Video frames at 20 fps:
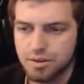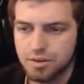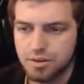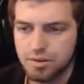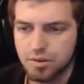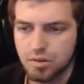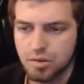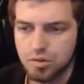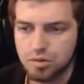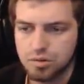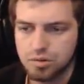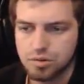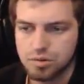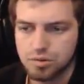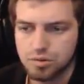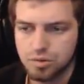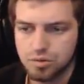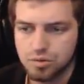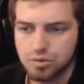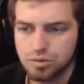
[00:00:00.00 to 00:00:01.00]

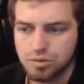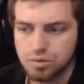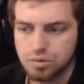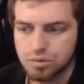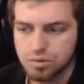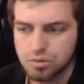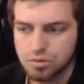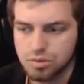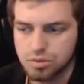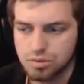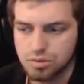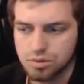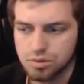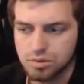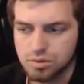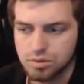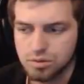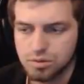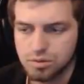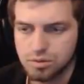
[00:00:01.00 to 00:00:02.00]

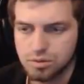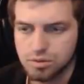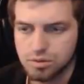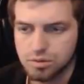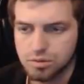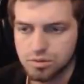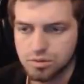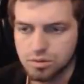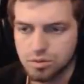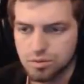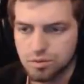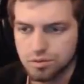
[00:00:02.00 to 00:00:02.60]
Nobody speaks.